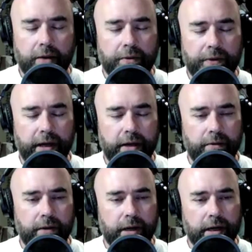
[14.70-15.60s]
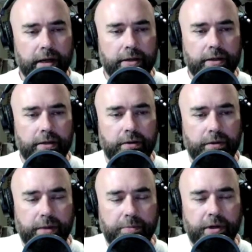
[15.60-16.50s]
thank you to
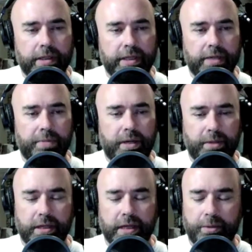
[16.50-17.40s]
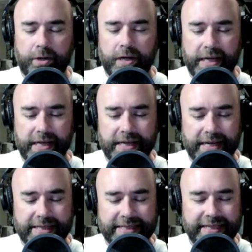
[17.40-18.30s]
the Burlington Public Library
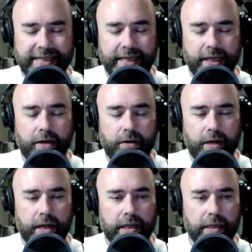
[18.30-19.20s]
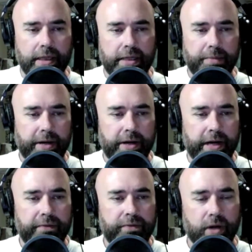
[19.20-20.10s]
CEO, Lita Berry,
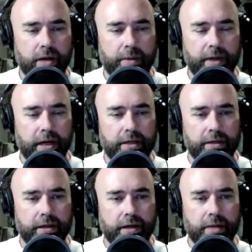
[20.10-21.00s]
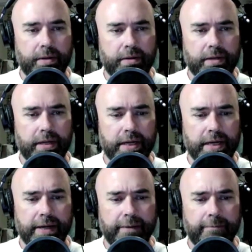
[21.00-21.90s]
for coming on to talk about
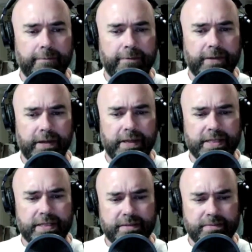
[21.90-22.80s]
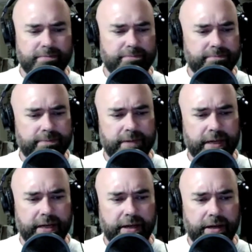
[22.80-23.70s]
this.
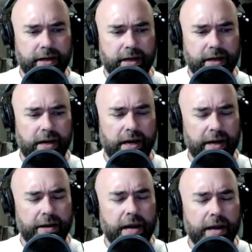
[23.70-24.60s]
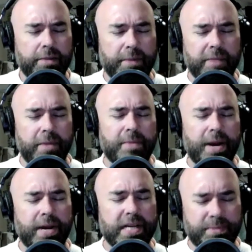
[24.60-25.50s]
In my
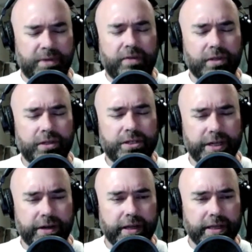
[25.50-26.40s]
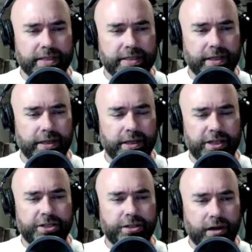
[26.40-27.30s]
mind, is a bit revolutionary. The
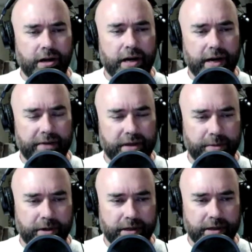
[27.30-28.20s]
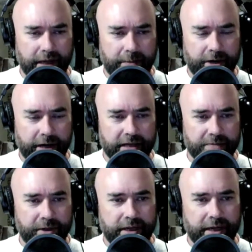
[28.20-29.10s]
digital archive that the Burlington Library has
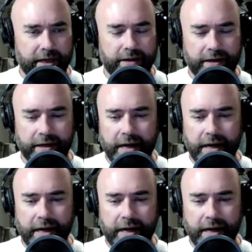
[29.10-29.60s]
put together, and